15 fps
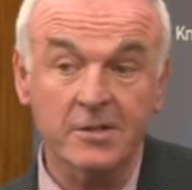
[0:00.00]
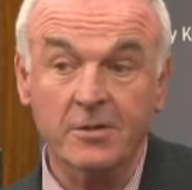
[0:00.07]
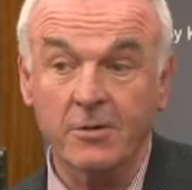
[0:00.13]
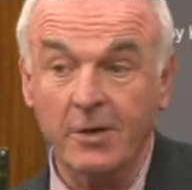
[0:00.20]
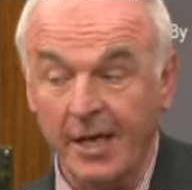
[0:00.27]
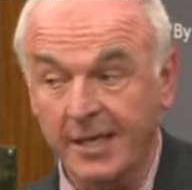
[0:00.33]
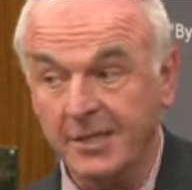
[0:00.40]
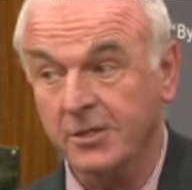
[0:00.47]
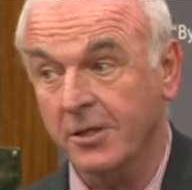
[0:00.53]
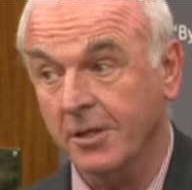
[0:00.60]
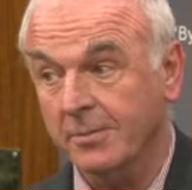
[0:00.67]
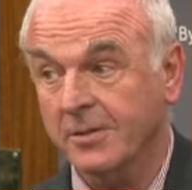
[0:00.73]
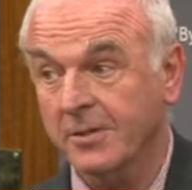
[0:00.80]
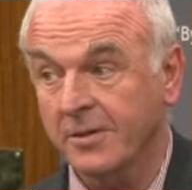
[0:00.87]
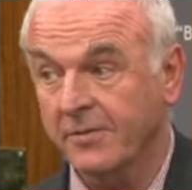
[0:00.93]
create
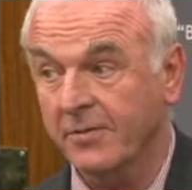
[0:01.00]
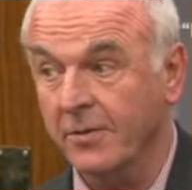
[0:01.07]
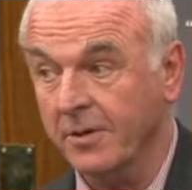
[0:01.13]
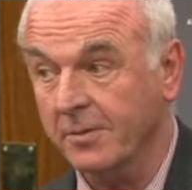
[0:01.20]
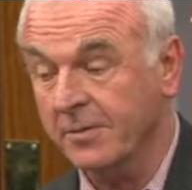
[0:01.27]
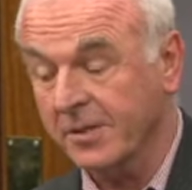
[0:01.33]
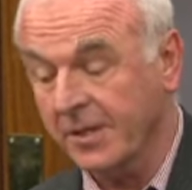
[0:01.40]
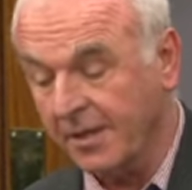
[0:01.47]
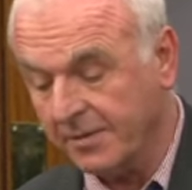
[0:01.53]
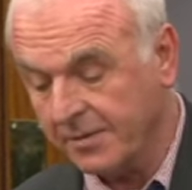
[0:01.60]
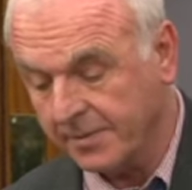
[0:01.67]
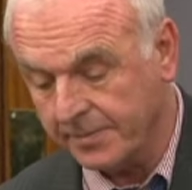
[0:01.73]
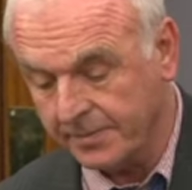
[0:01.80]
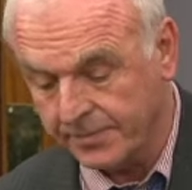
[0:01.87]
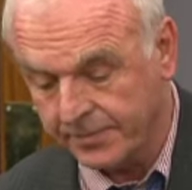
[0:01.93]
jobs for themselves.